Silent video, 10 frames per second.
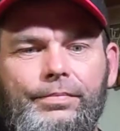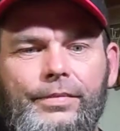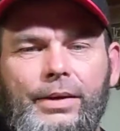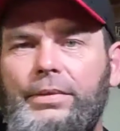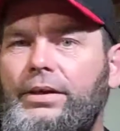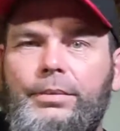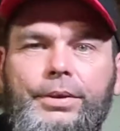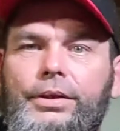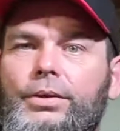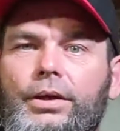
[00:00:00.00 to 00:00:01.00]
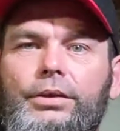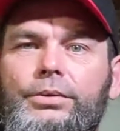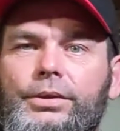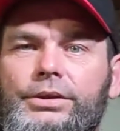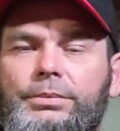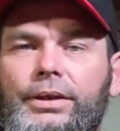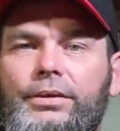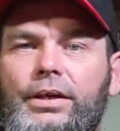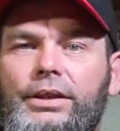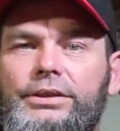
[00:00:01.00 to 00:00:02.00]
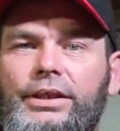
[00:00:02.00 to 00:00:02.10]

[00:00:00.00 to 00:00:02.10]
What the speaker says: I'm not going to put a crawler course in my garage.